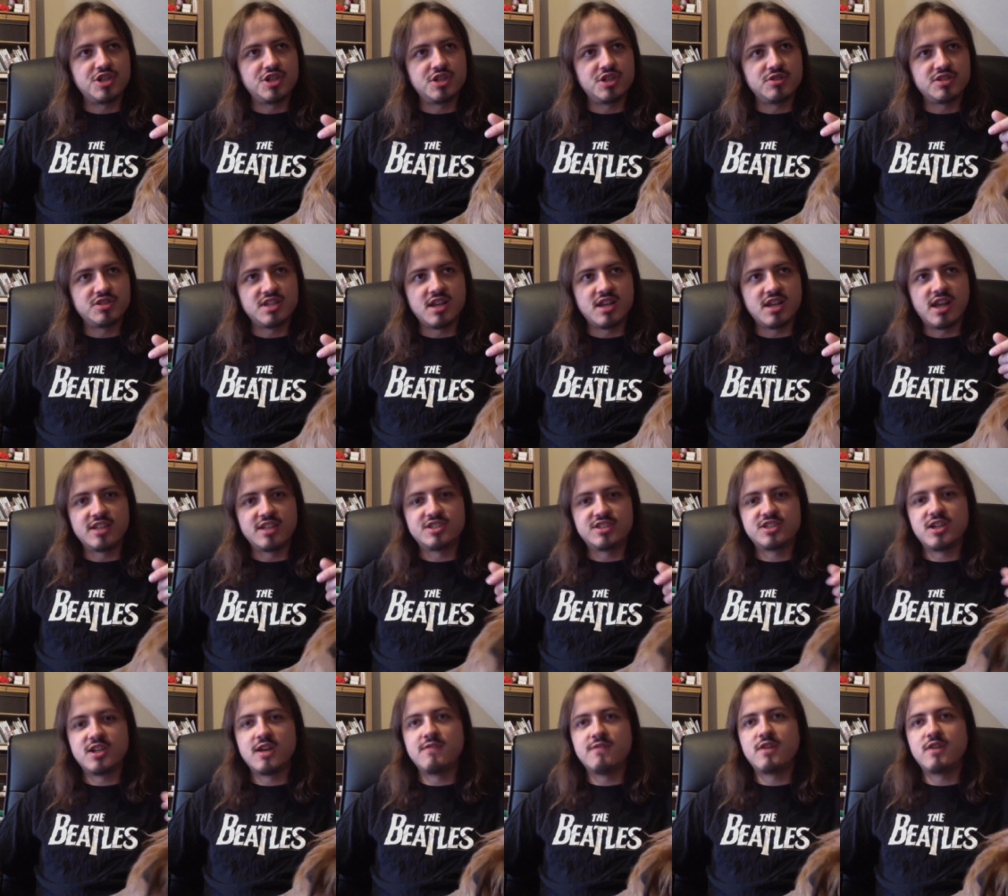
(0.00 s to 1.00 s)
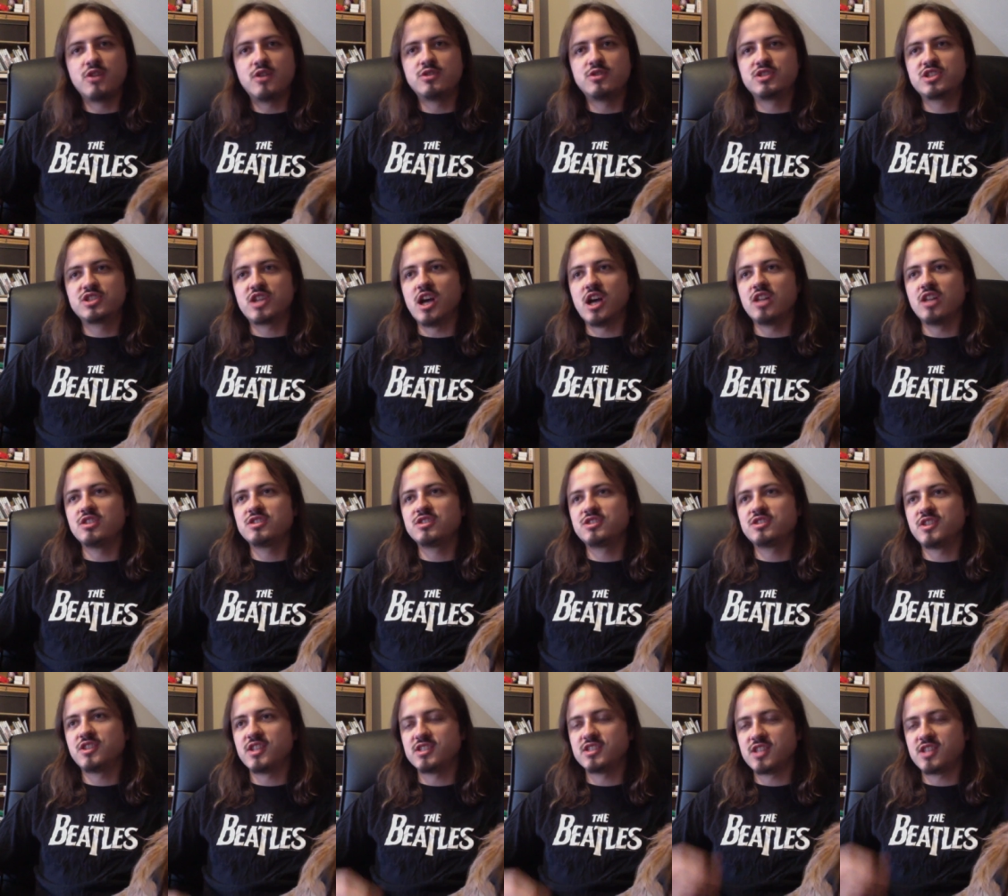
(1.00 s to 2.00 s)
you'll see like servo skulls, so
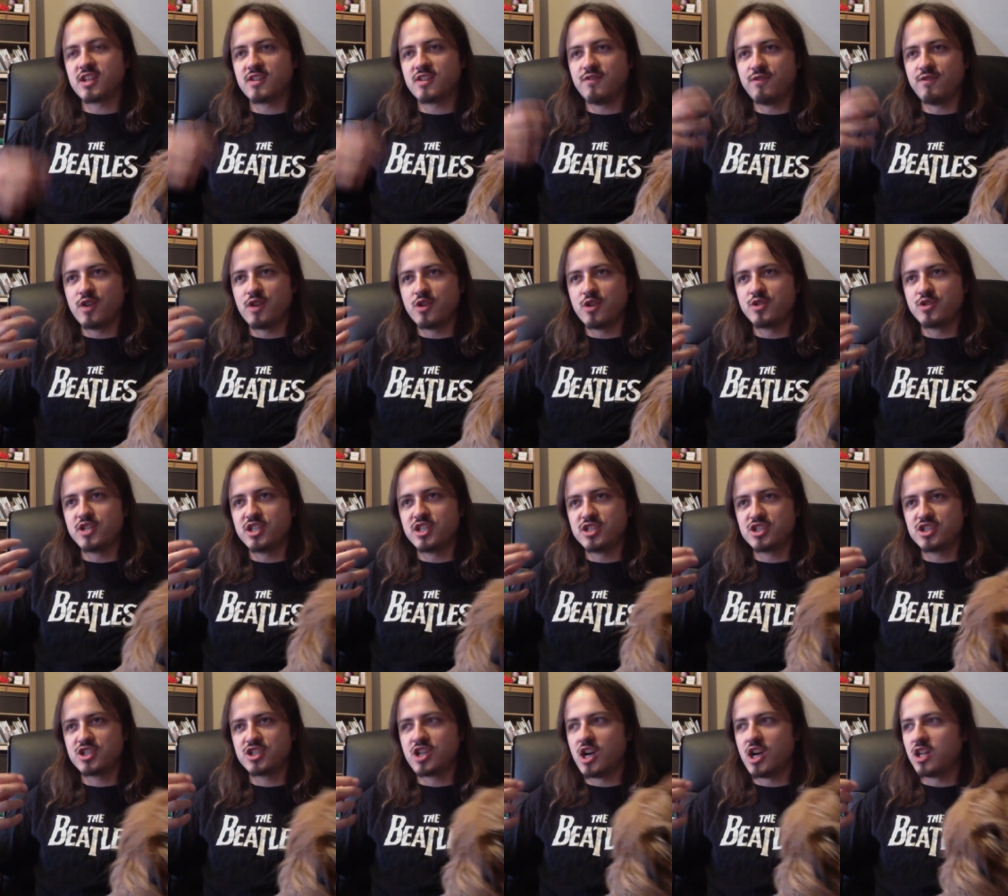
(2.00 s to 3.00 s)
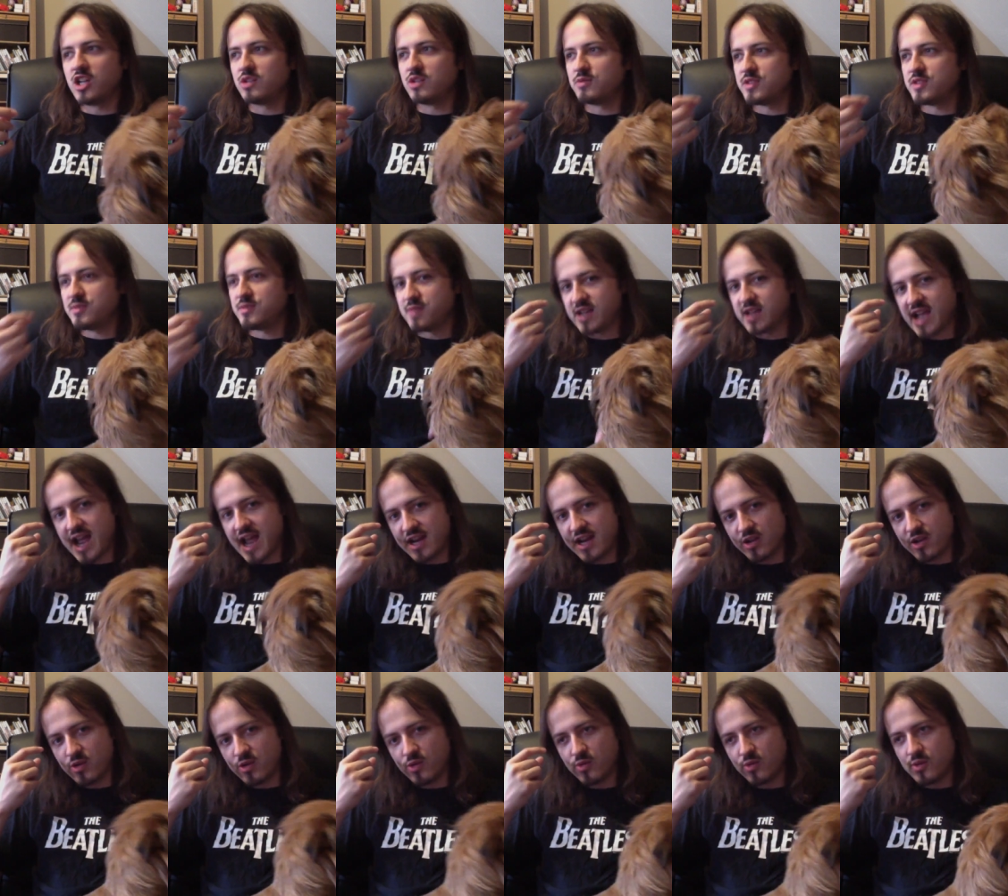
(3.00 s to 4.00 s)
that's like a floating skull with a
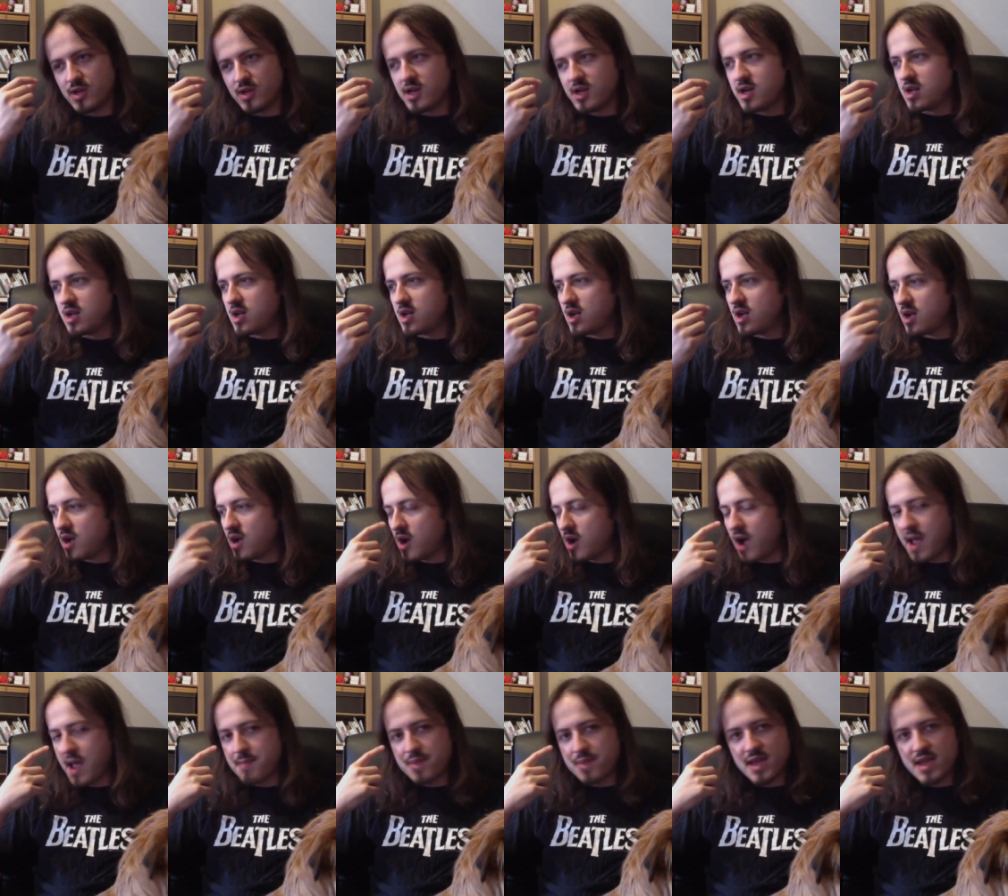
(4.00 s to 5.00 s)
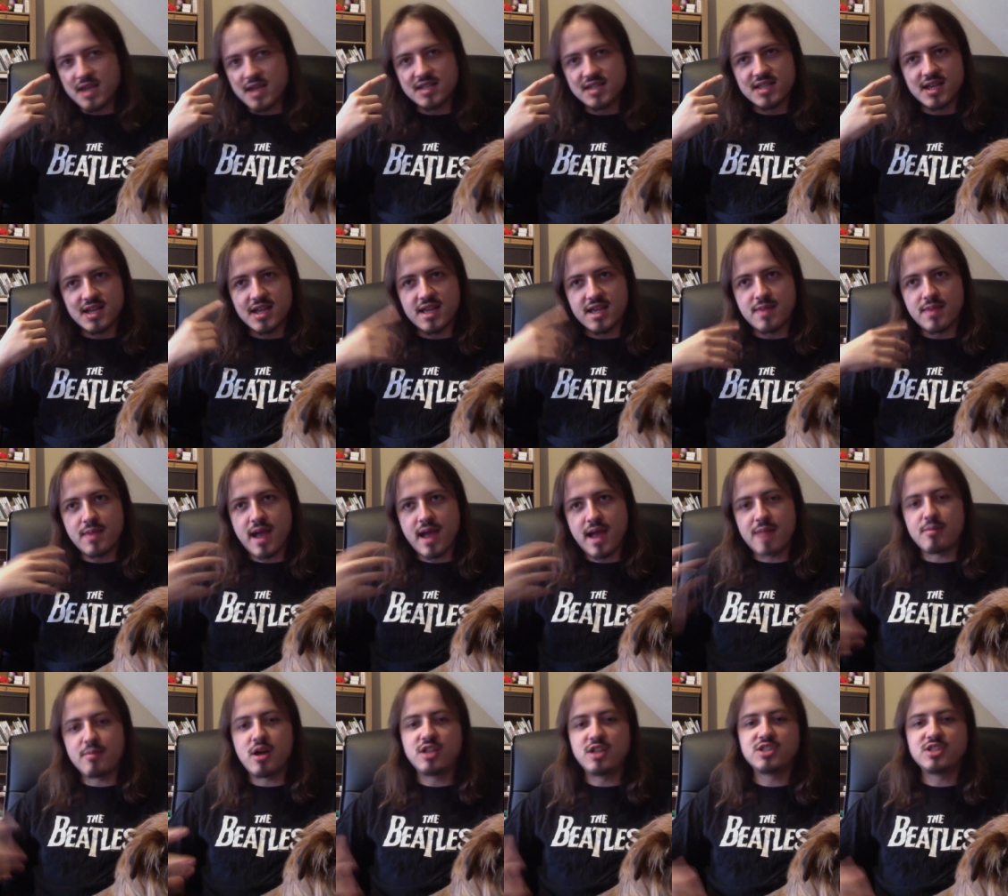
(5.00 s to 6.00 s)
mechanical eyepiece in it, and that
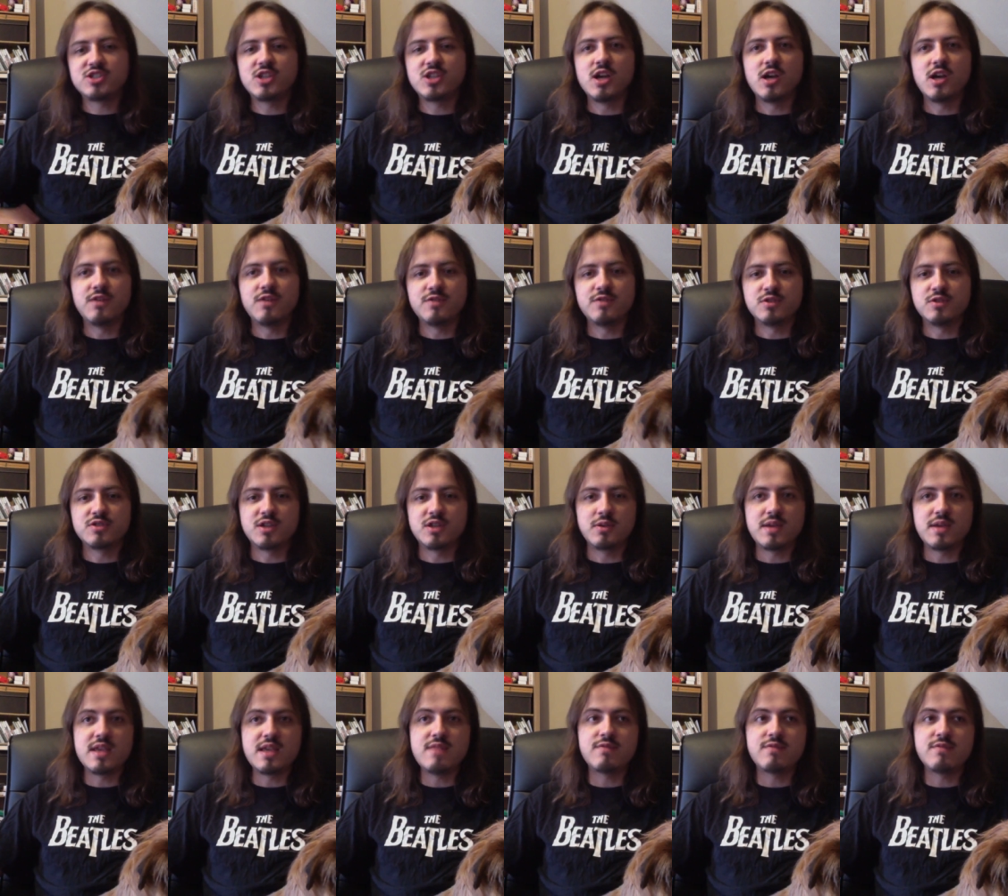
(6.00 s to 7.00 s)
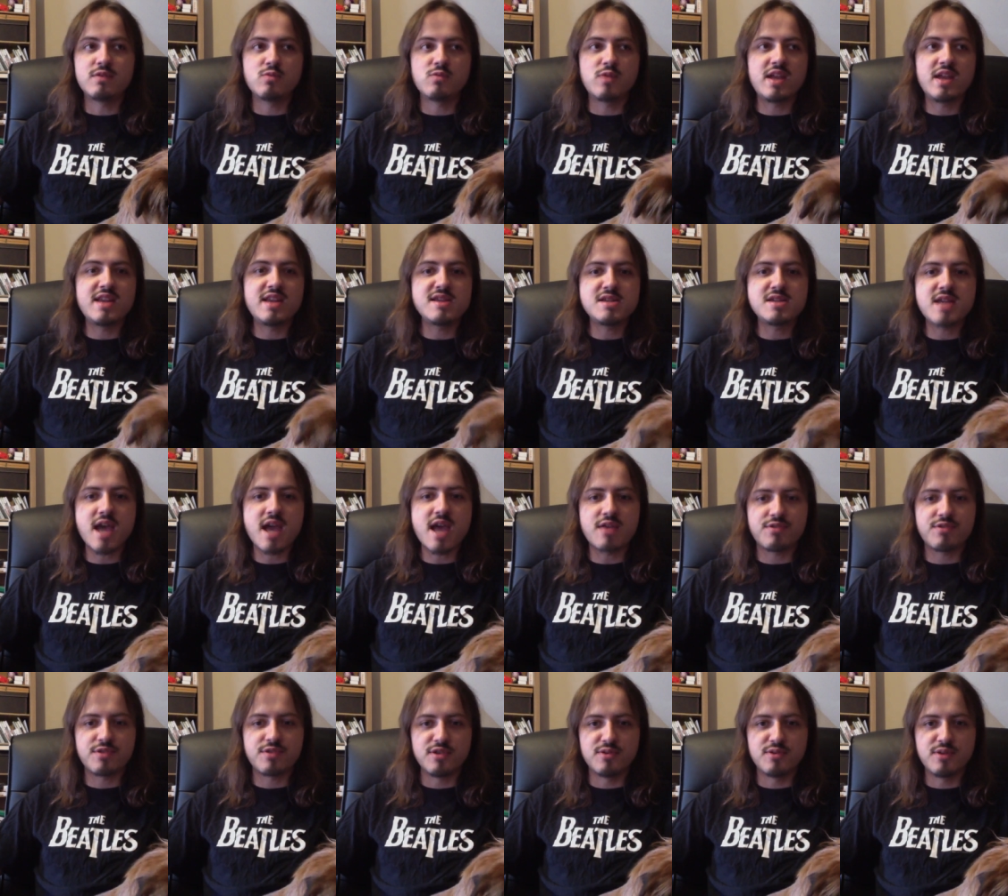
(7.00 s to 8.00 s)
might serve you. So even in
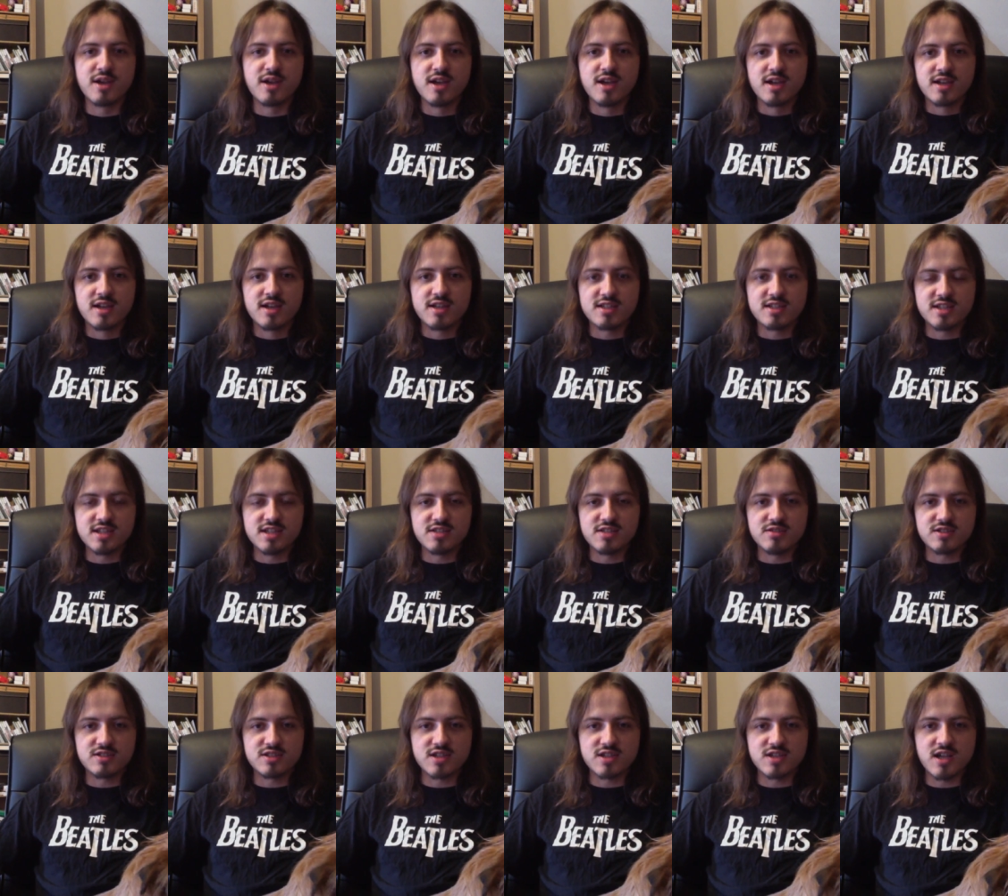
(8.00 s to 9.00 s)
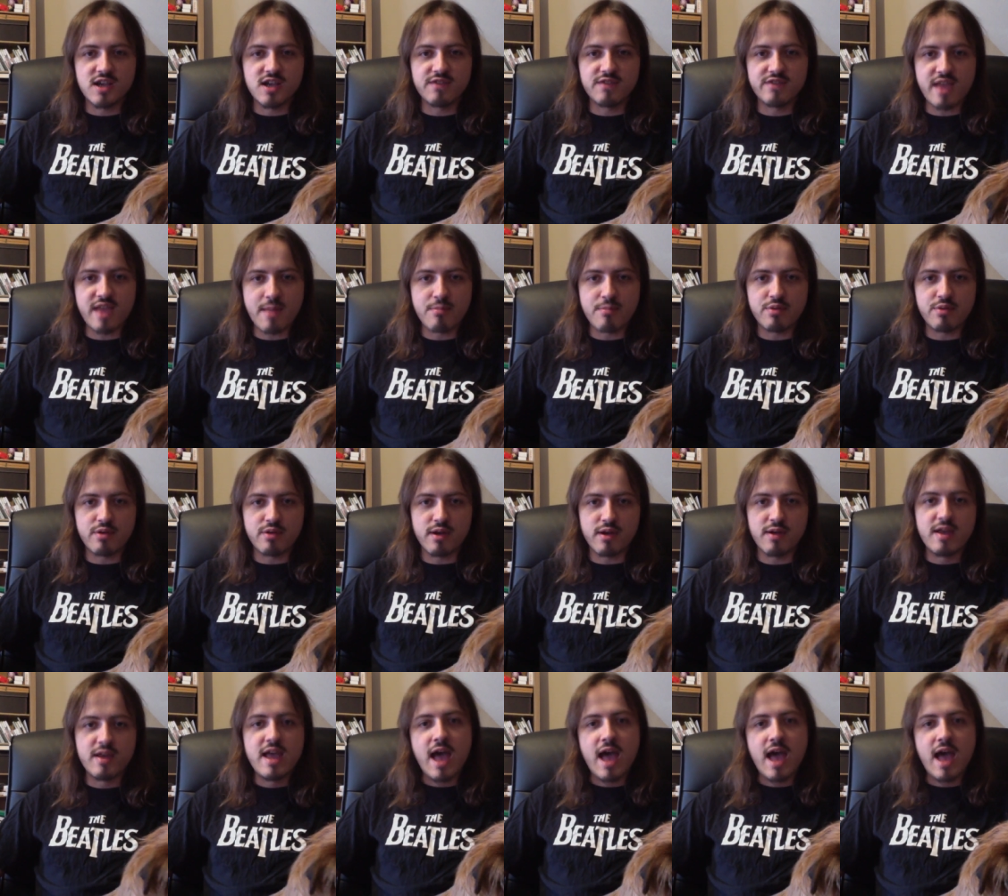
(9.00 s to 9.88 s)
death, you continue to serve the Emperor.